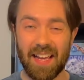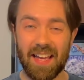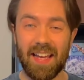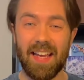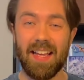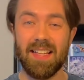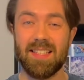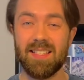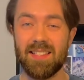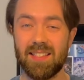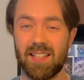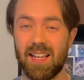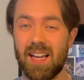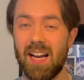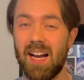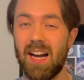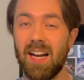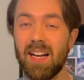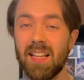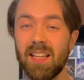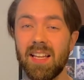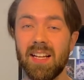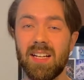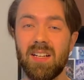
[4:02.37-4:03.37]
It's
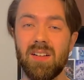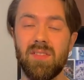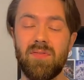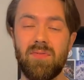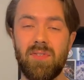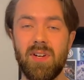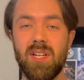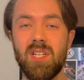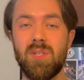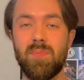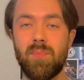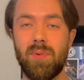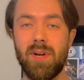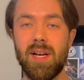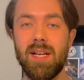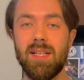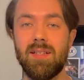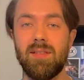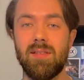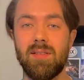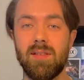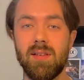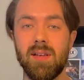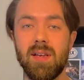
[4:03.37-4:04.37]
kind of like a French
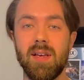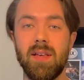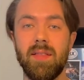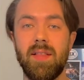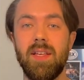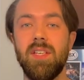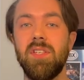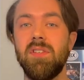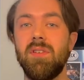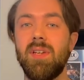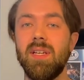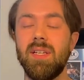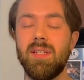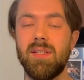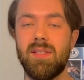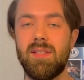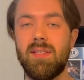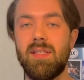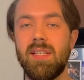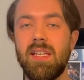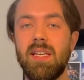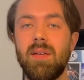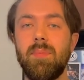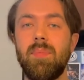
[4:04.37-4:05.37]
press that you get to
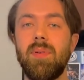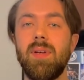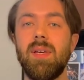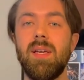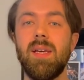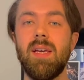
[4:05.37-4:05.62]
steep